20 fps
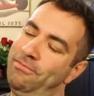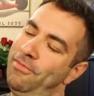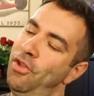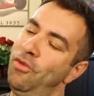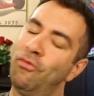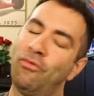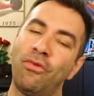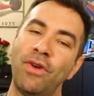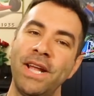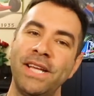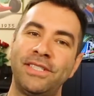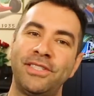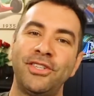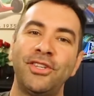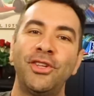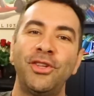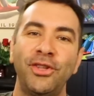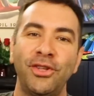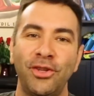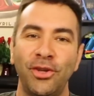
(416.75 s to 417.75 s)

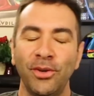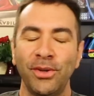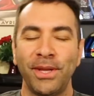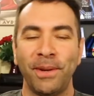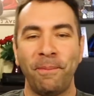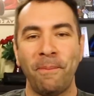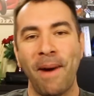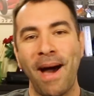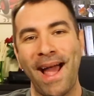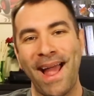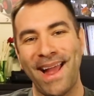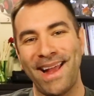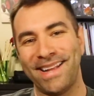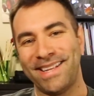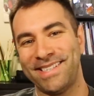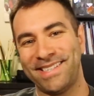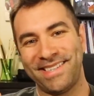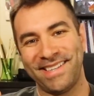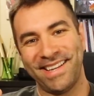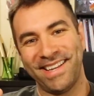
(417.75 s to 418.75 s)
risk to the
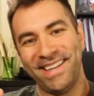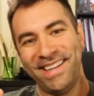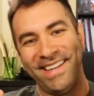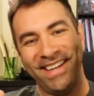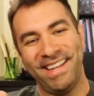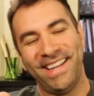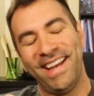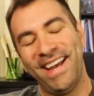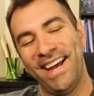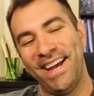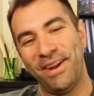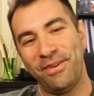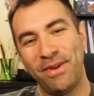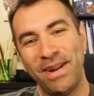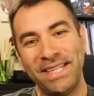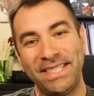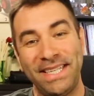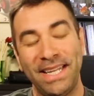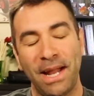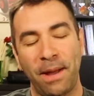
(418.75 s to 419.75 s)
max,
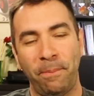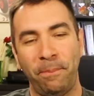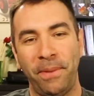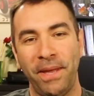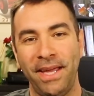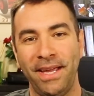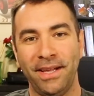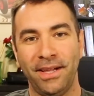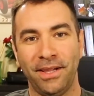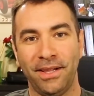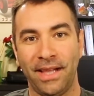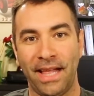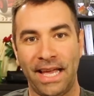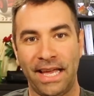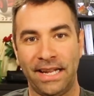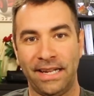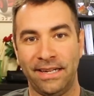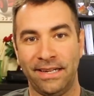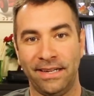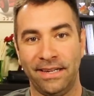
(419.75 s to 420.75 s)
racing uphill,
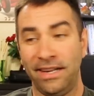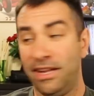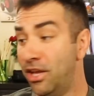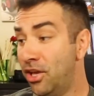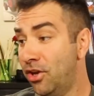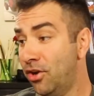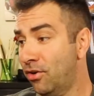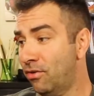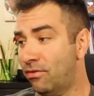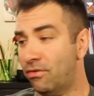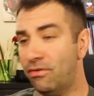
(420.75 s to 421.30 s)
and you're